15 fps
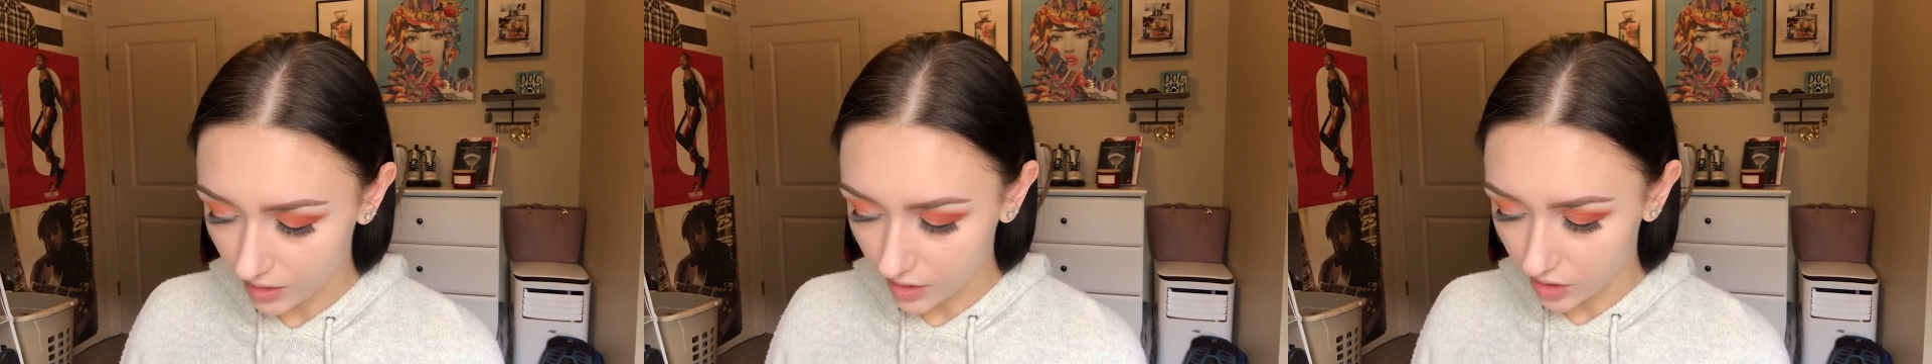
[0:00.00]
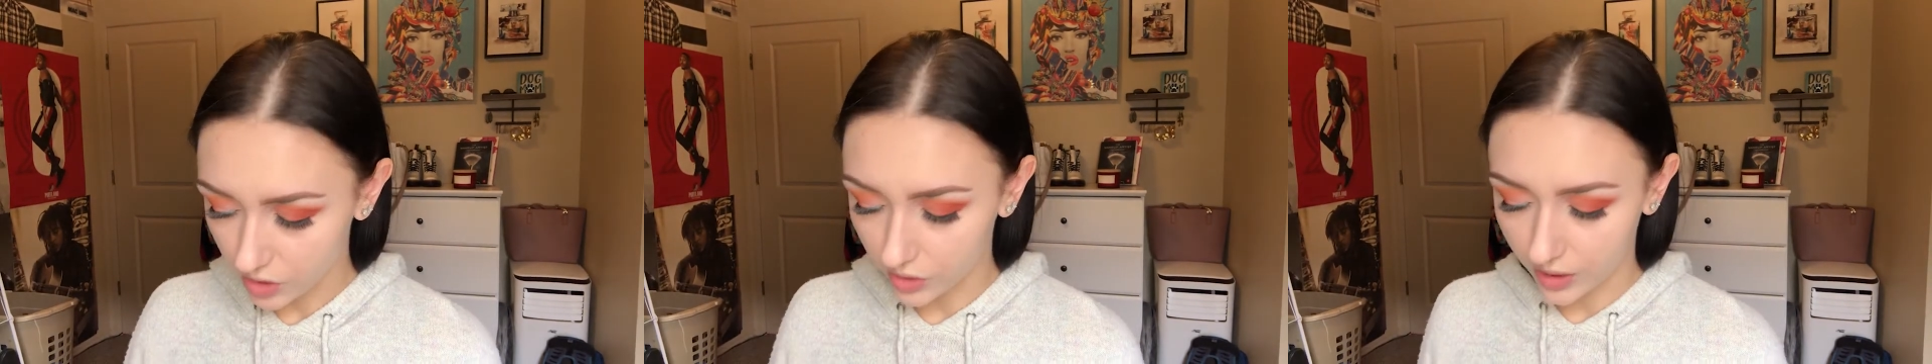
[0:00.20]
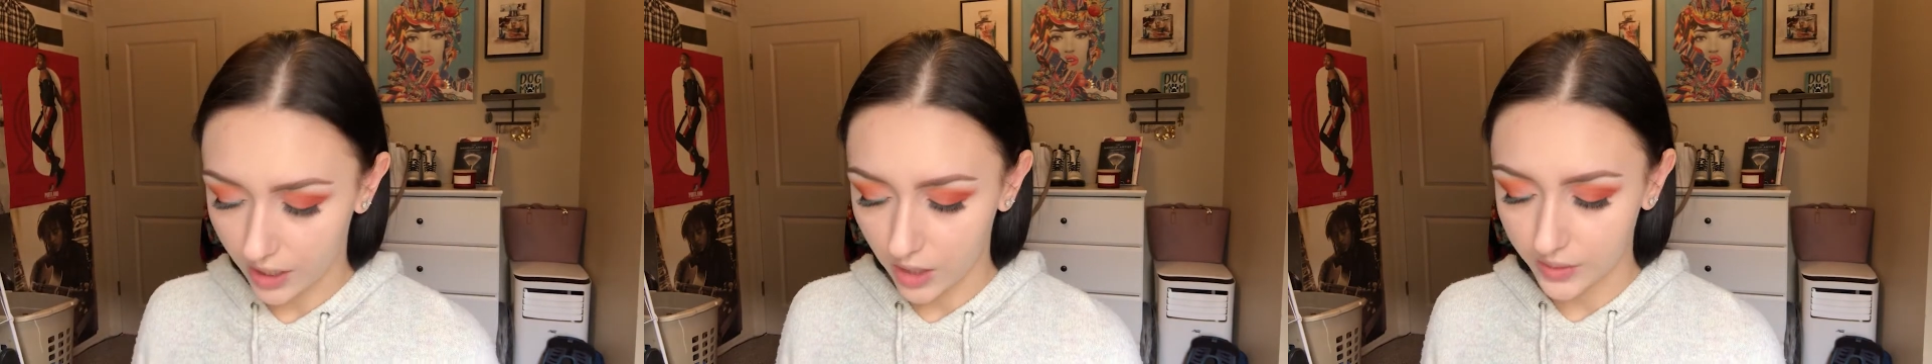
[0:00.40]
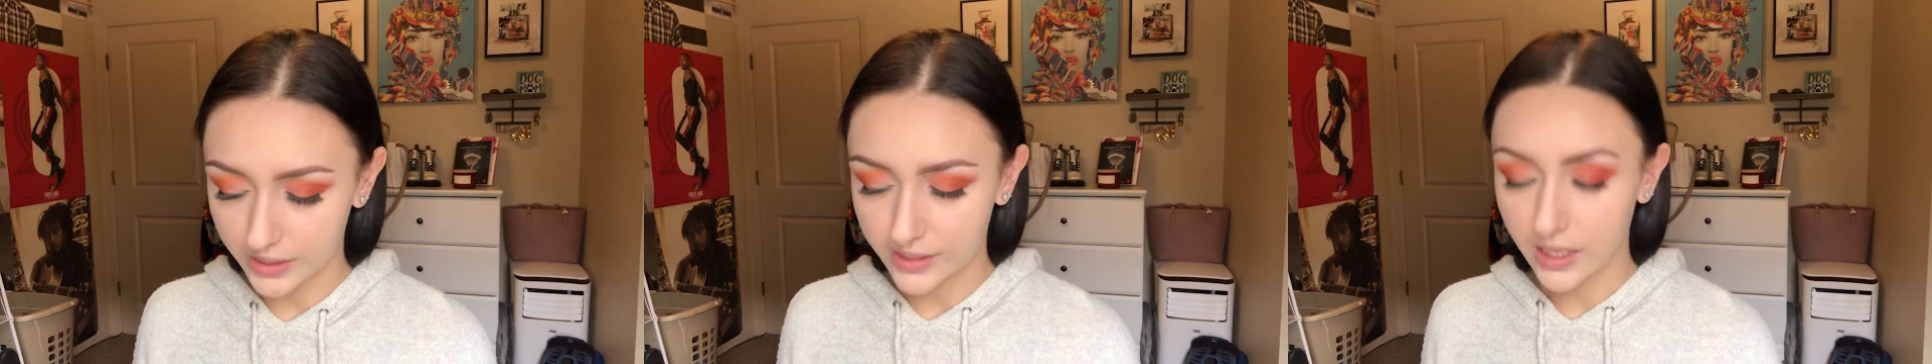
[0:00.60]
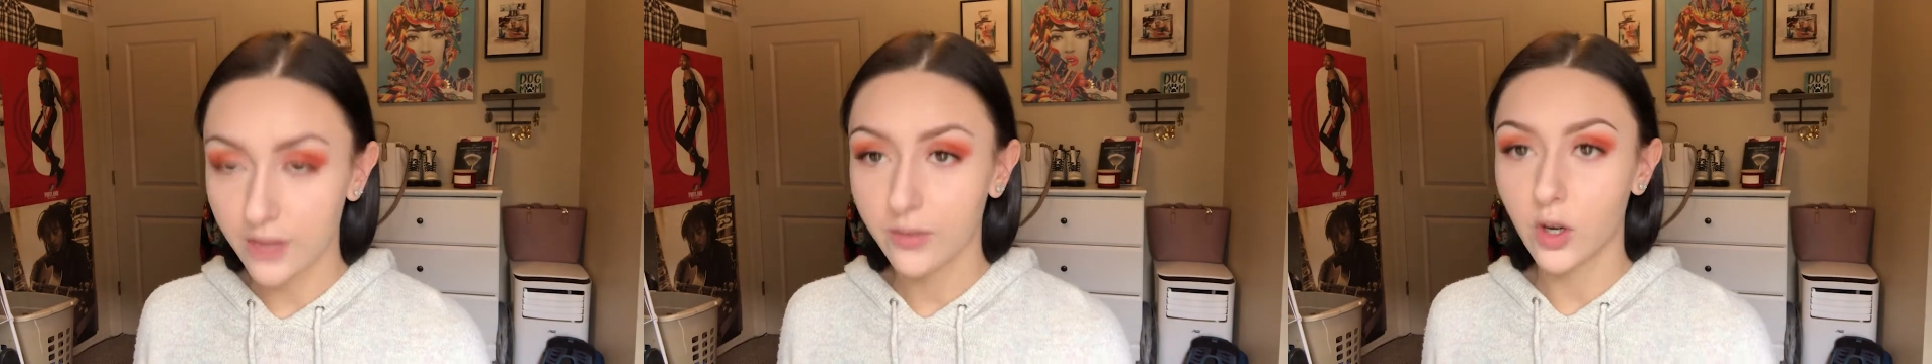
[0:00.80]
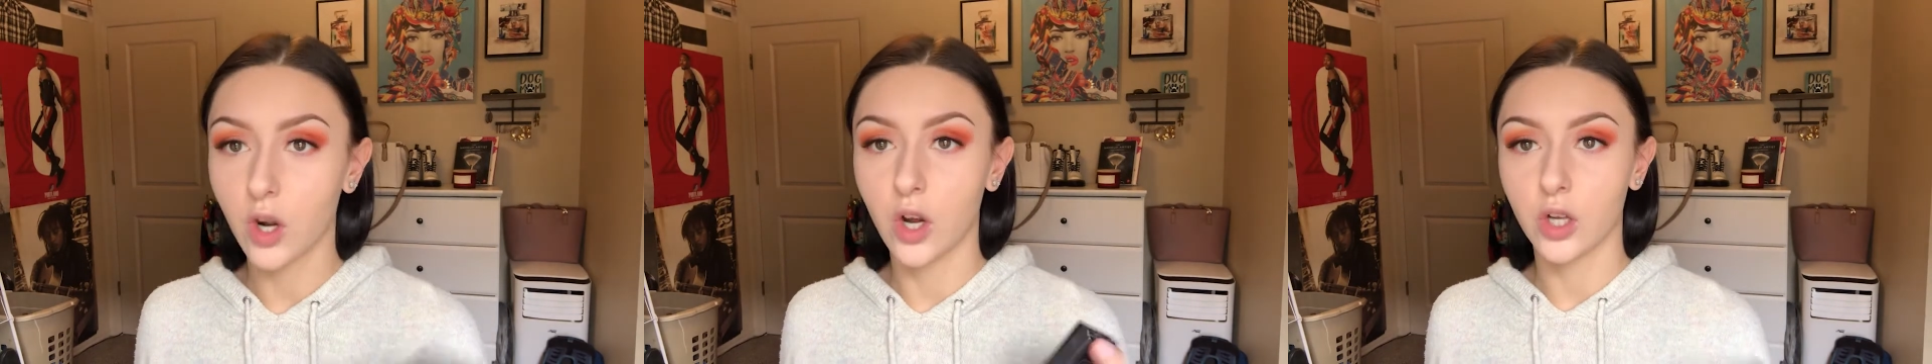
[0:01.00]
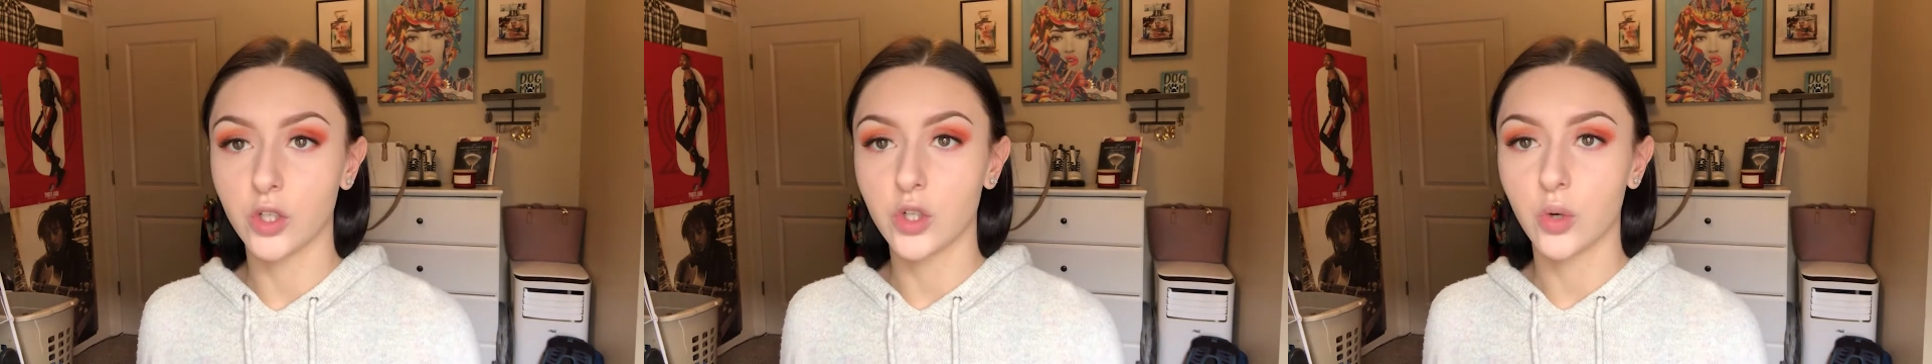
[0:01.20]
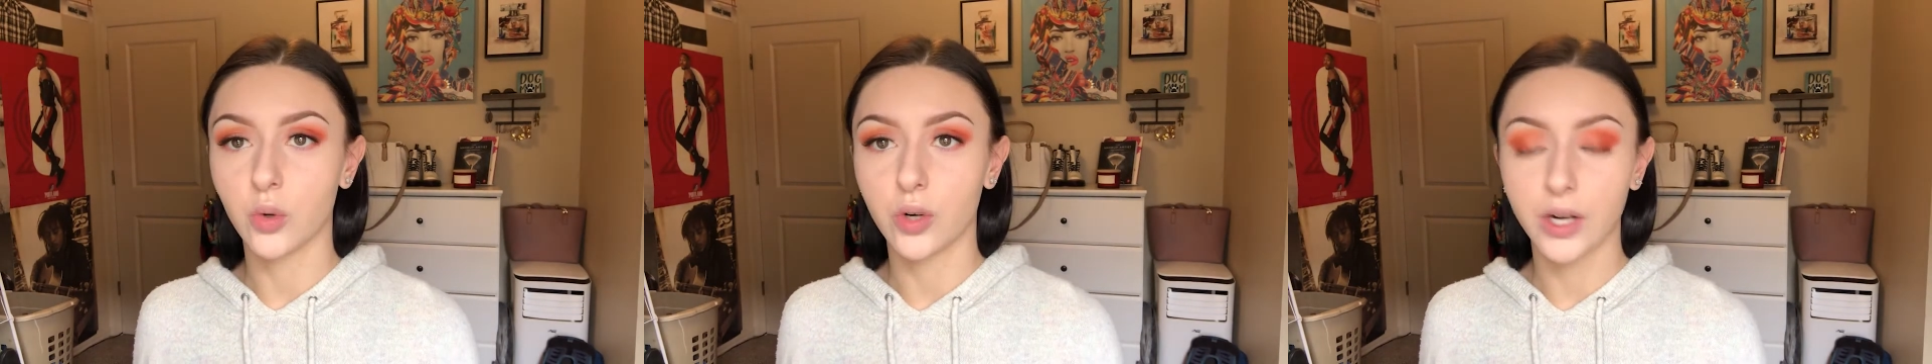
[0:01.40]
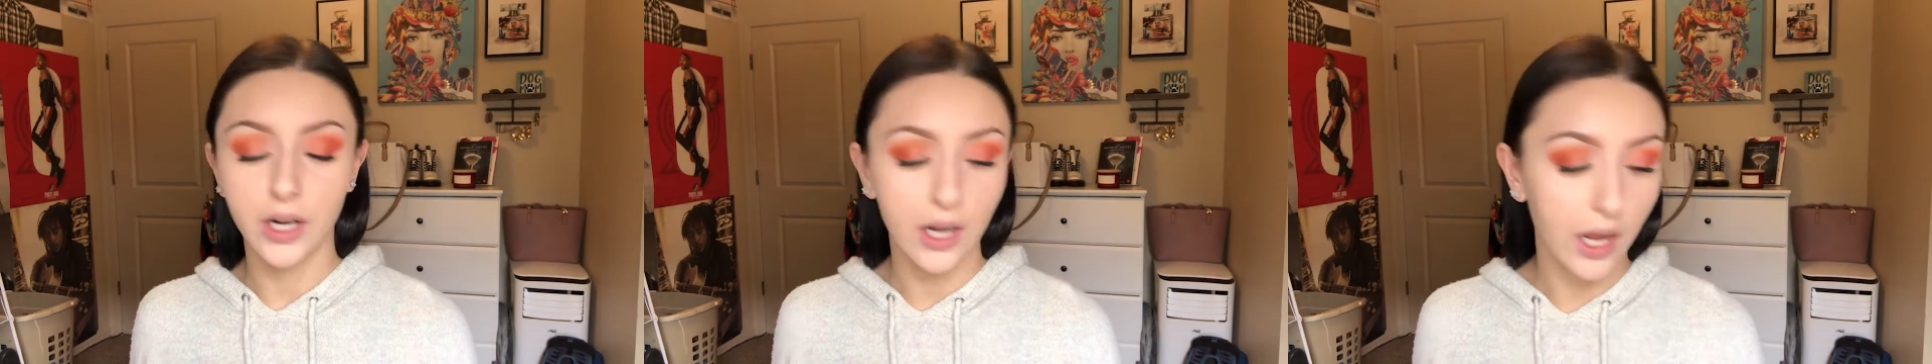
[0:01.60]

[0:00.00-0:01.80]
so now instead of contouring,